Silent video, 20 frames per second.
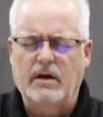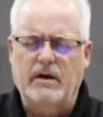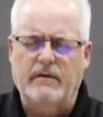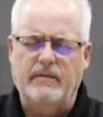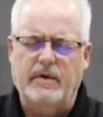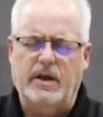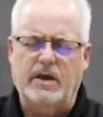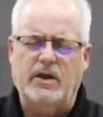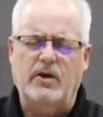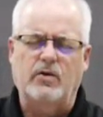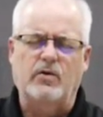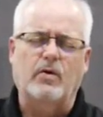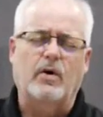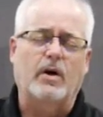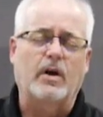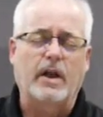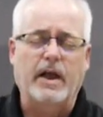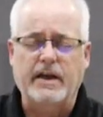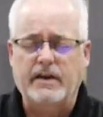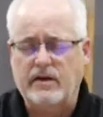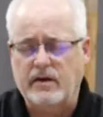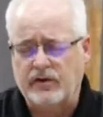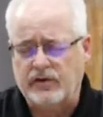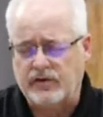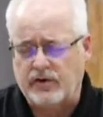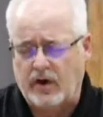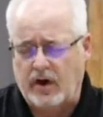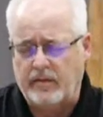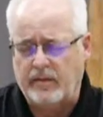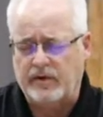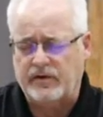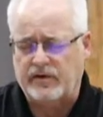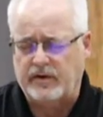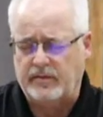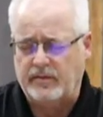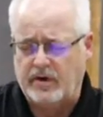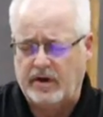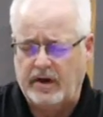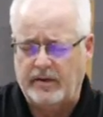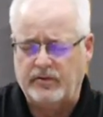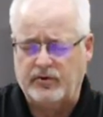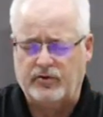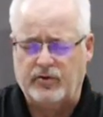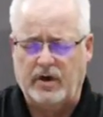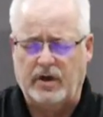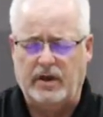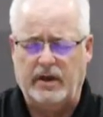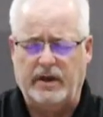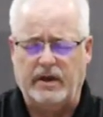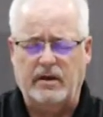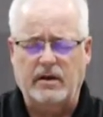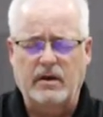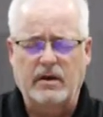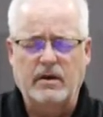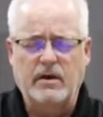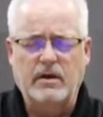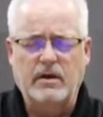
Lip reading: of many who are like this psalmist, sometimes struggling.